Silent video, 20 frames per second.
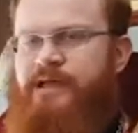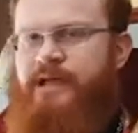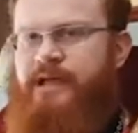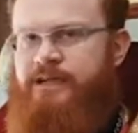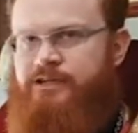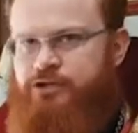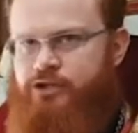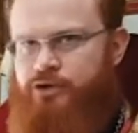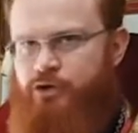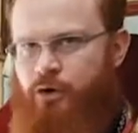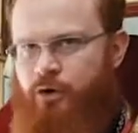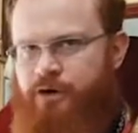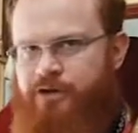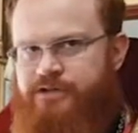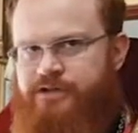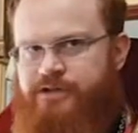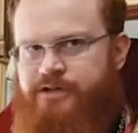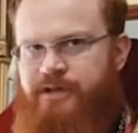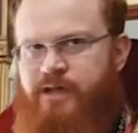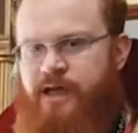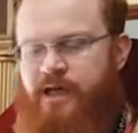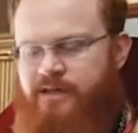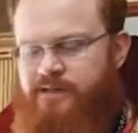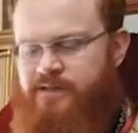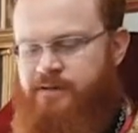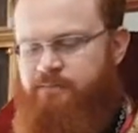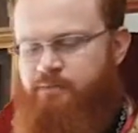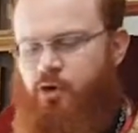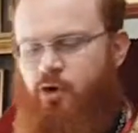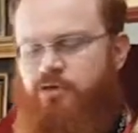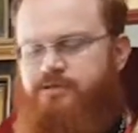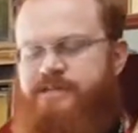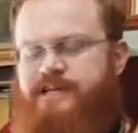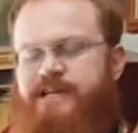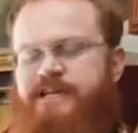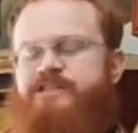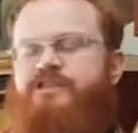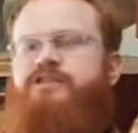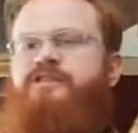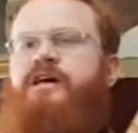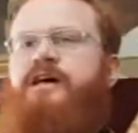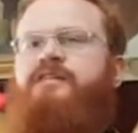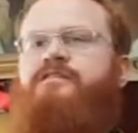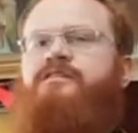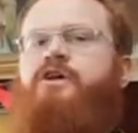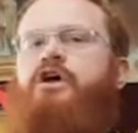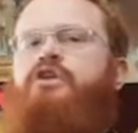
In short, St. Paul teaches us